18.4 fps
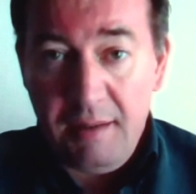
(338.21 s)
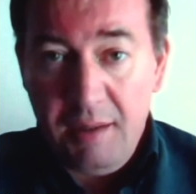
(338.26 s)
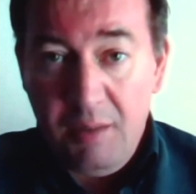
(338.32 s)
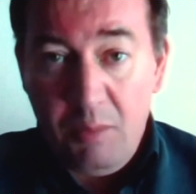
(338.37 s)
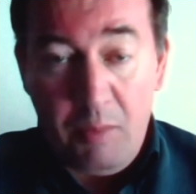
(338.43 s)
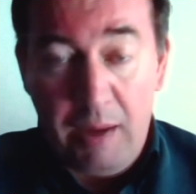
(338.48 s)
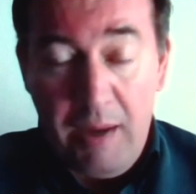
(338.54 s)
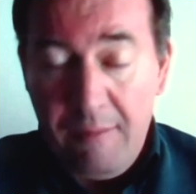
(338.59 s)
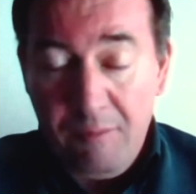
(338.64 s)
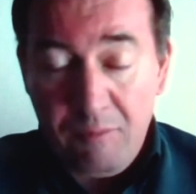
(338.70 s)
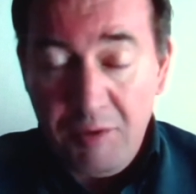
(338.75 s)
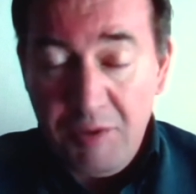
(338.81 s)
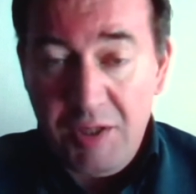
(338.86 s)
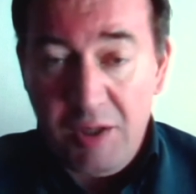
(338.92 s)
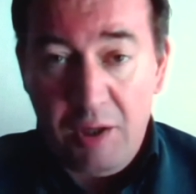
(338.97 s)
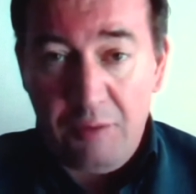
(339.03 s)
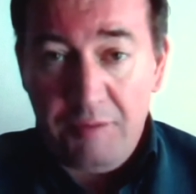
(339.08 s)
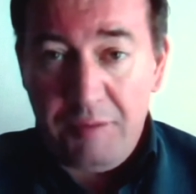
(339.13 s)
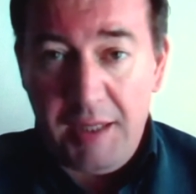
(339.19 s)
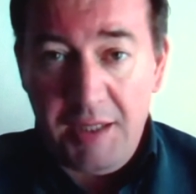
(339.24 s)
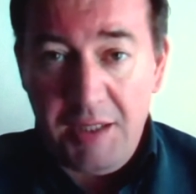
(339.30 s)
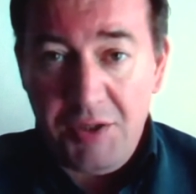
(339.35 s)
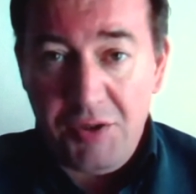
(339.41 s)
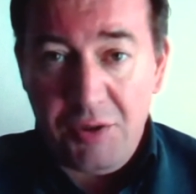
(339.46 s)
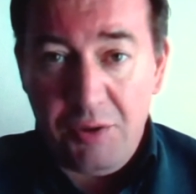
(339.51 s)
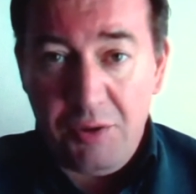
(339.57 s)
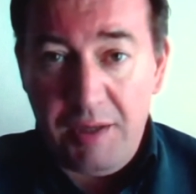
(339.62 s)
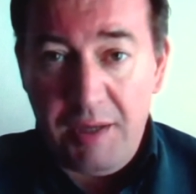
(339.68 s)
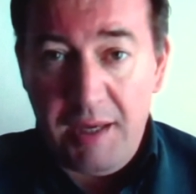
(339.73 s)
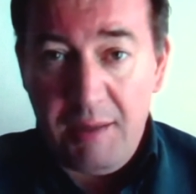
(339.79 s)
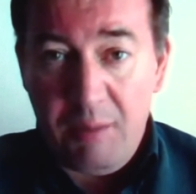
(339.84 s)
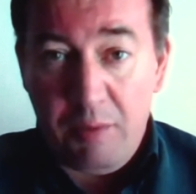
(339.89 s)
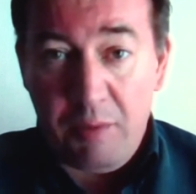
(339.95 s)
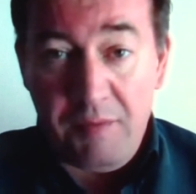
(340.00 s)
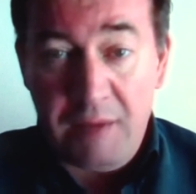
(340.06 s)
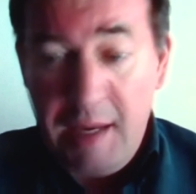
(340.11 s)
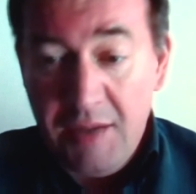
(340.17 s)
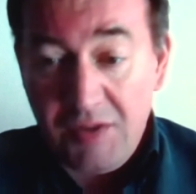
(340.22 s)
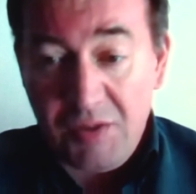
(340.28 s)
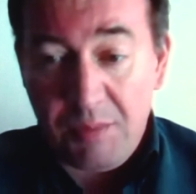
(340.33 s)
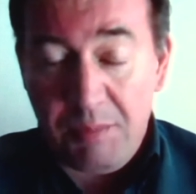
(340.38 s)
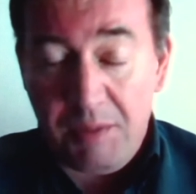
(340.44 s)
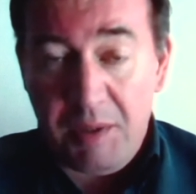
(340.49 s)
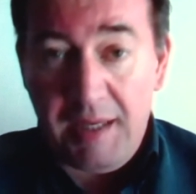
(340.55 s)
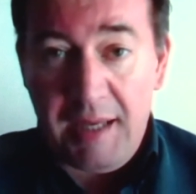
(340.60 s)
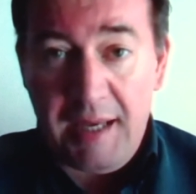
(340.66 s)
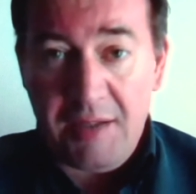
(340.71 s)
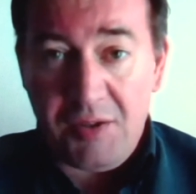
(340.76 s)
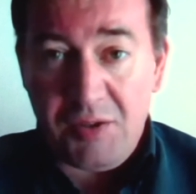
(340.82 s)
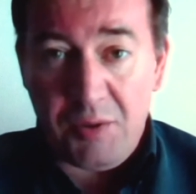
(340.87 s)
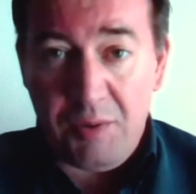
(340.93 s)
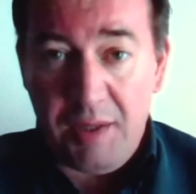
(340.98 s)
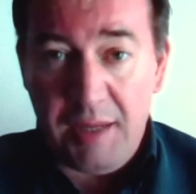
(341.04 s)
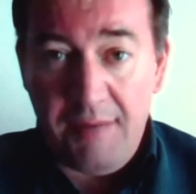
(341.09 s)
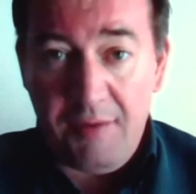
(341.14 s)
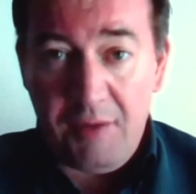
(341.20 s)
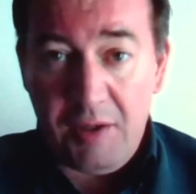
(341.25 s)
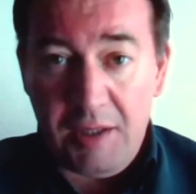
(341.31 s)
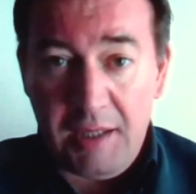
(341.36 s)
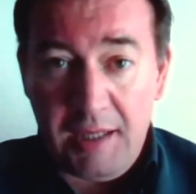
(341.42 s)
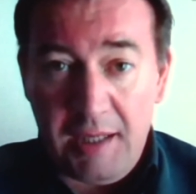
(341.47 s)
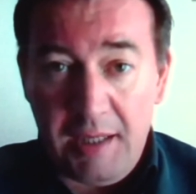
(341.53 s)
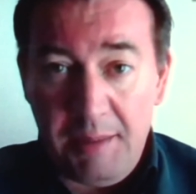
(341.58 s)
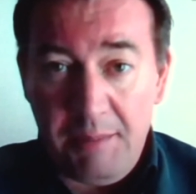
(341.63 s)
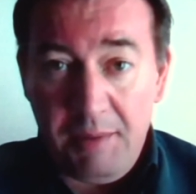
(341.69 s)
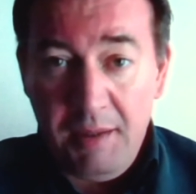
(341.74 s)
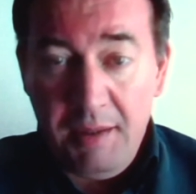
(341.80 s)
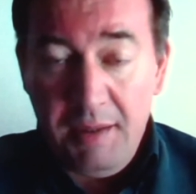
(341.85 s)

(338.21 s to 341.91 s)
We haven't resolved that issue yet. We've now submitted our 2011 claim.